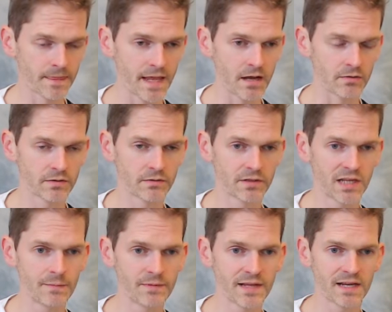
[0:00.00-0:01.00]
Now,
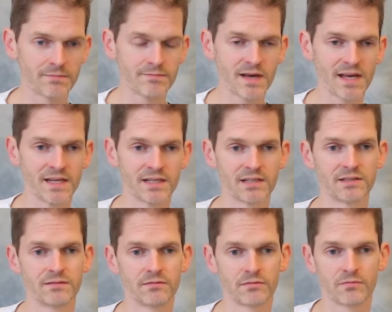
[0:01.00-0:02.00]
keeping that in mind,
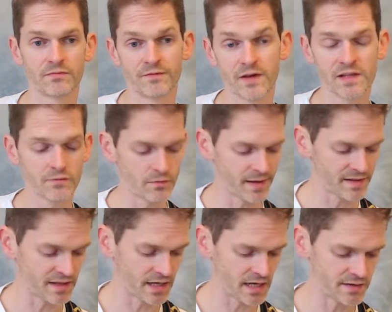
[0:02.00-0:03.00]
first of all,
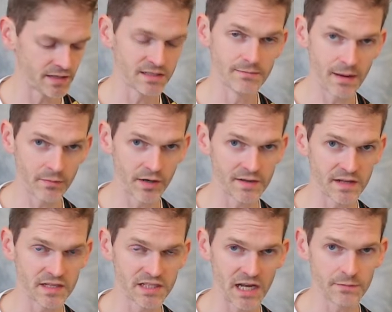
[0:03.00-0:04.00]
makes it easier to memorize
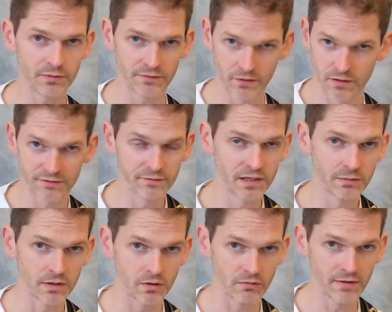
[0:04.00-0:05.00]
this shape if you're not familiar
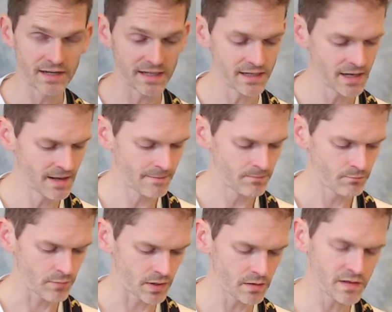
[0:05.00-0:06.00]
with it already,
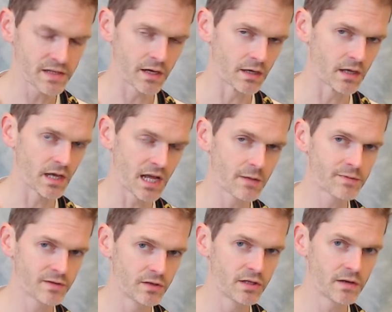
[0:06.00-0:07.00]
but also it
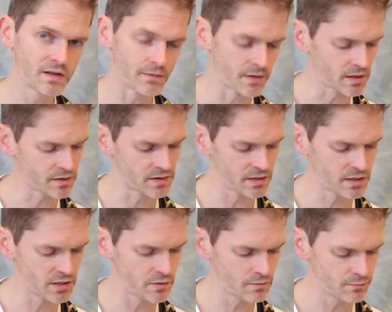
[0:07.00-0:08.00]
helps you use it because
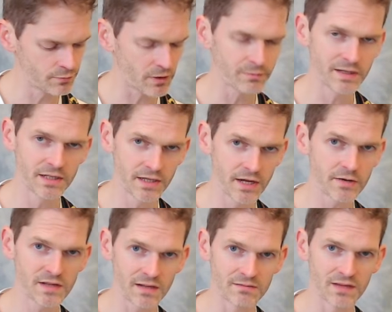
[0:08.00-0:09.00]
you probably
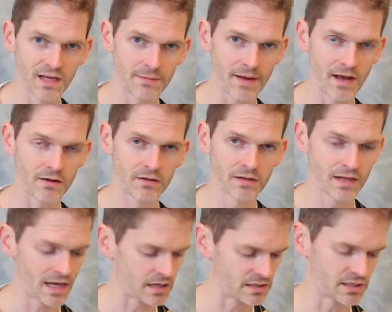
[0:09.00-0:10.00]
know something about
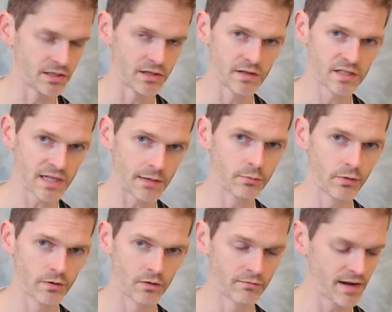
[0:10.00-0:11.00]
how to use shape
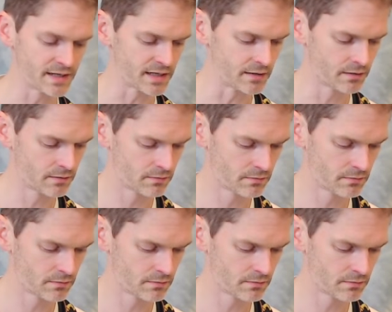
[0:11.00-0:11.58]
1 already.